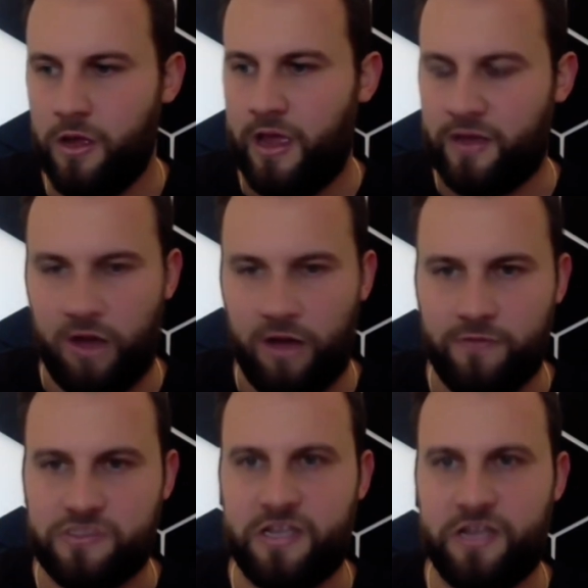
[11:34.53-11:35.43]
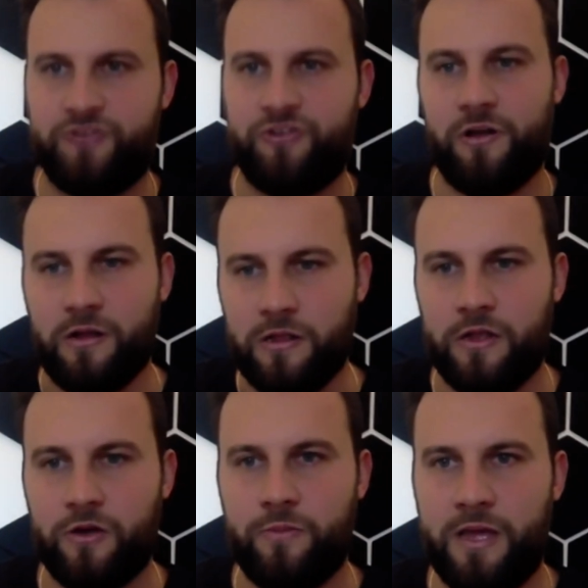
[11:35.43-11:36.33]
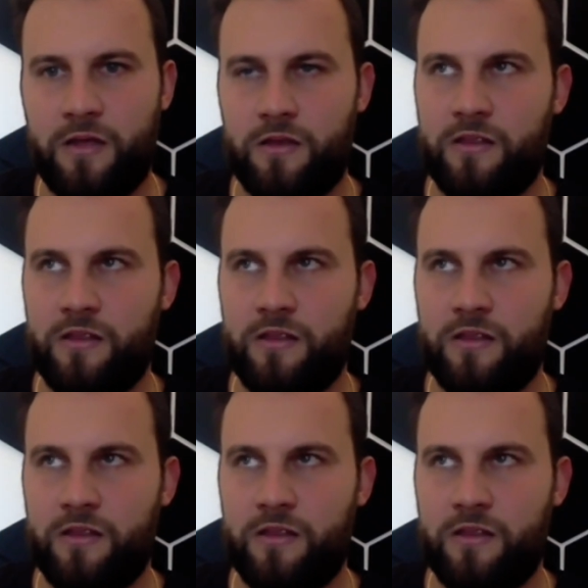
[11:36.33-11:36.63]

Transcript: and conversation a little bit,